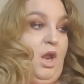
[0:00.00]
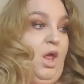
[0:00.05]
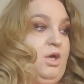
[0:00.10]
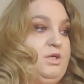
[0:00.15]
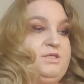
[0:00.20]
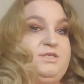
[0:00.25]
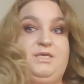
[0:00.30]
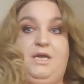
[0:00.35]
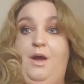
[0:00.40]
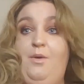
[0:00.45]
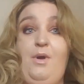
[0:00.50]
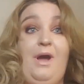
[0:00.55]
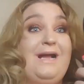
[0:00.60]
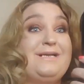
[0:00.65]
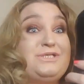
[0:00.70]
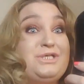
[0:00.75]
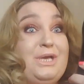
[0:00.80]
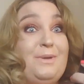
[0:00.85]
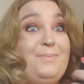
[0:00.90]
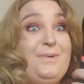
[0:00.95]
Like so.
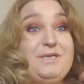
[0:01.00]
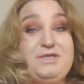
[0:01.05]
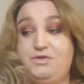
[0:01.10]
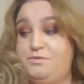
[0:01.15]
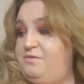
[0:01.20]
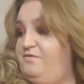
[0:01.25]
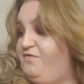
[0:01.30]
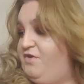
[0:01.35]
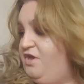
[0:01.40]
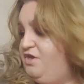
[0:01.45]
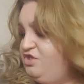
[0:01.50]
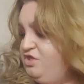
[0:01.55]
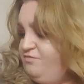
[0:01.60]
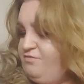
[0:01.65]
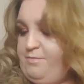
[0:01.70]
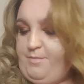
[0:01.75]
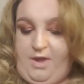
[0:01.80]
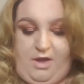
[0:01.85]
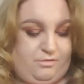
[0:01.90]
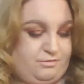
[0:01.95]
Actually, I picked up the
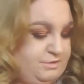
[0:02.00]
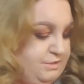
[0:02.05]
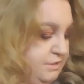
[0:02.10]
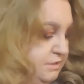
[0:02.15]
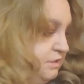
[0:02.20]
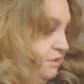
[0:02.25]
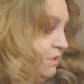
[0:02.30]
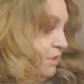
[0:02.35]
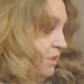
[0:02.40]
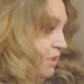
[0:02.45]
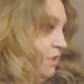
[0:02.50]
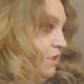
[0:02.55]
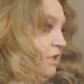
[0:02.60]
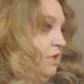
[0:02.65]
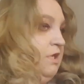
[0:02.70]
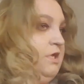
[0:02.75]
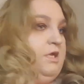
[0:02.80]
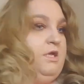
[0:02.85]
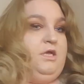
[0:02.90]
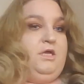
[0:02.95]
version remote.
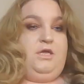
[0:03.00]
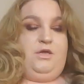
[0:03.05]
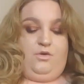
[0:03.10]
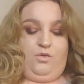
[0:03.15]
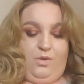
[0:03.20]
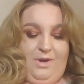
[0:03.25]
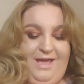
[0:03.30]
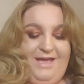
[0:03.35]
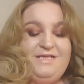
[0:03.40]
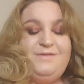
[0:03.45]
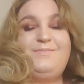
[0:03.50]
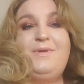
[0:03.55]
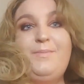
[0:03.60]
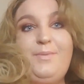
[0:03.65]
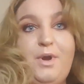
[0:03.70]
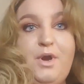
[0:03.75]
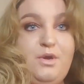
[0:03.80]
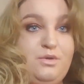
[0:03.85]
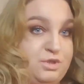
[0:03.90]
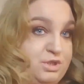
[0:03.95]
Where's my
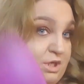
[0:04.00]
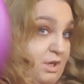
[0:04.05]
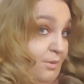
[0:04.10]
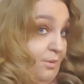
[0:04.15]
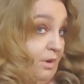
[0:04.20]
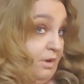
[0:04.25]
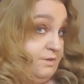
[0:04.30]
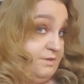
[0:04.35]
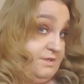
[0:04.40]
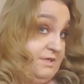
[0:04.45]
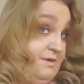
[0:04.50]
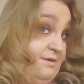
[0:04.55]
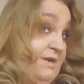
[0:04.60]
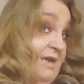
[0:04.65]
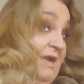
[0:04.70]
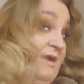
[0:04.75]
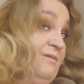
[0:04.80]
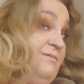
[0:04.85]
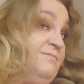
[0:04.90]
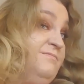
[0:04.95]
brush? Alright, so
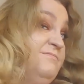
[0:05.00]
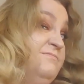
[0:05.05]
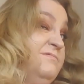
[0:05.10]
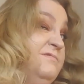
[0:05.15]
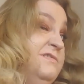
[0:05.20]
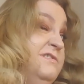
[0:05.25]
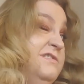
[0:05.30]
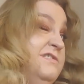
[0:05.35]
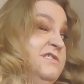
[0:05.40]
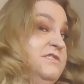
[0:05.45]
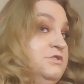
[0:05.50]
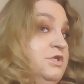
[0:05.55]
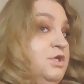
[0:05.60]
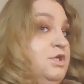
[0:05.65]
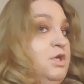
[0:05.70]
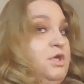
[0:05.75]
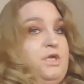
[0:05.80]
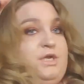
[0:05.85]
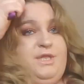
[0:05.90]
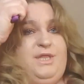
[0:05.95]
now
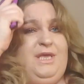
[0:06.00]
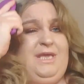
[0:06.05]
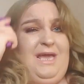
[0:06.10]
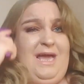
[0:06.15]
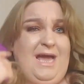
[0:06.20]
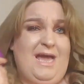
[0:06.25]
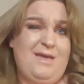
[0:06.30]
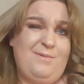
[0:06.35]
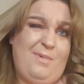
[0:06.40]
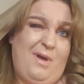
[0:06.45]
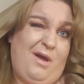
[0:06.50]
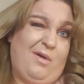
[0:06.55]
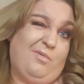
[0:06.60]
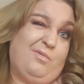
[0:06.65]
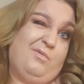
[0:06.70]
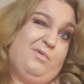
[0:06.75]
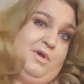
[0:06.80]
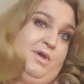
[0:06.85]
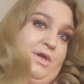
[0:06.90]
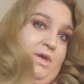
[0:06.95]
you're going to think, hey
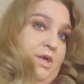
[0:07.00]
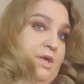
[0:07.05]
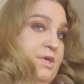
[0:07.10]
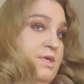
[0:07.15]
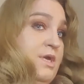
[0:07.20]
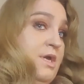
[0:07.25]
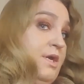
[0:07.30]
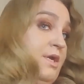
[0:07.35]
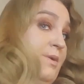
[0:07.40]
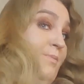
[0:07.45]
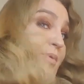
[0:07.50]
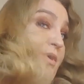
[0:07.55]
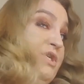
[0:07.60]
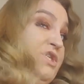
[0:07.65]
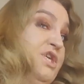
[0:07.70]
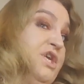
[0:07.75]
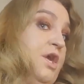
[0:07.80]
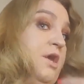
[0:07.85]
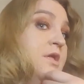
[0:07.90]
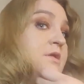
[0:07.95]
Mel, you're going to
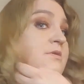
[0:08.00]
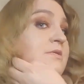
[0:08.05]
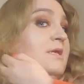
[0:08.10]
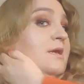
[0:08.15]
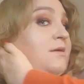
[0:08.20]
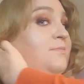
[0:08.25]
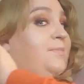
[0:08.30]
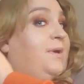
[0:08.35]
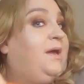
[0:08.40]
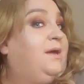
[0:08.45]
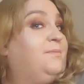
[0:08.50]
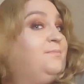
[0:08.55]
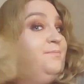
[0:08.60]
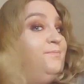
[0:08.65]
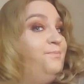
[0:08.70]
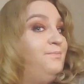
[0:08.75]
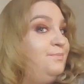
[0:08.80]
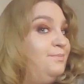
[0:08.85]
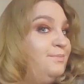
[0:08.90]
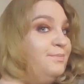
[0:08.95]
brush your curls out, babe.
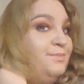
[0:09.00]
